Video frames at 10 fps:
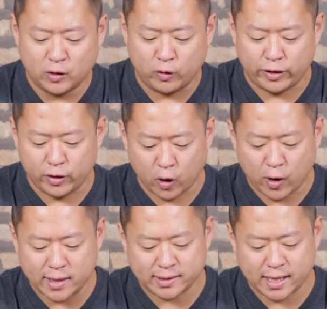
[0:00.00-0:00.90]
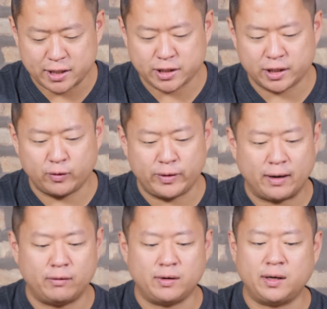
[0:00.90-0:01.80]
with no hesitation,
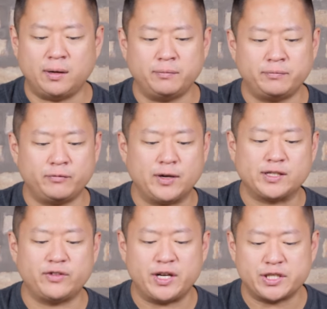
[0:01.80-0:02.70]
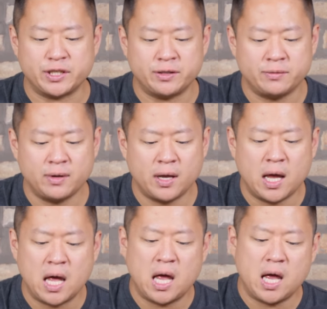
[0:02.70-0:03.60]
without um, reservation,
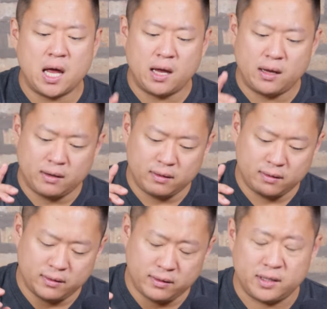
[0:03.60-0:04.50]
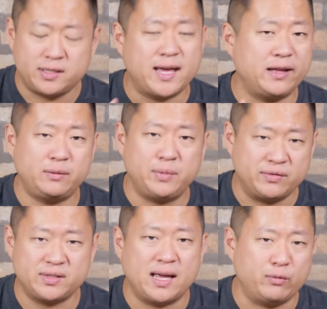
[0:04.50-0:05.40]
the Italian
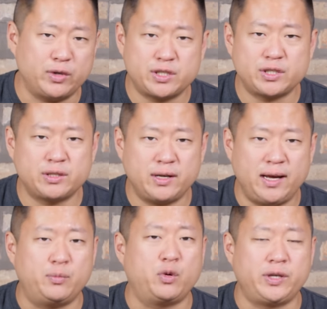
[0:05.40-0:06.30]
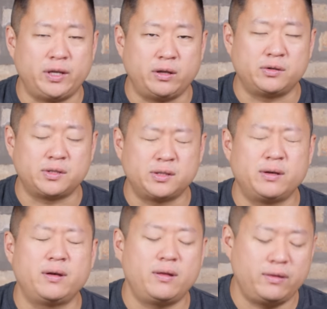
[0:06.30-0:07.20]
beef sandwich at Portillo's.
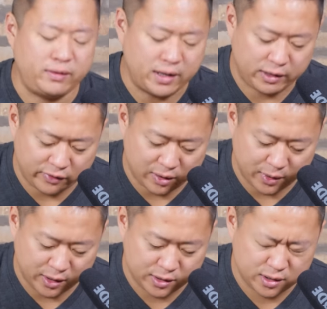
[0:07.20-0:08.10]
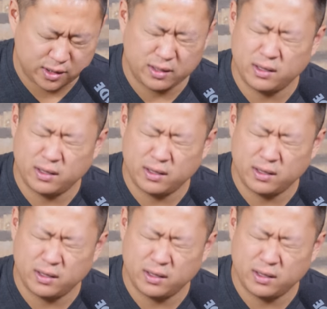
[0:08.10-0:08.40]
Thank you very much,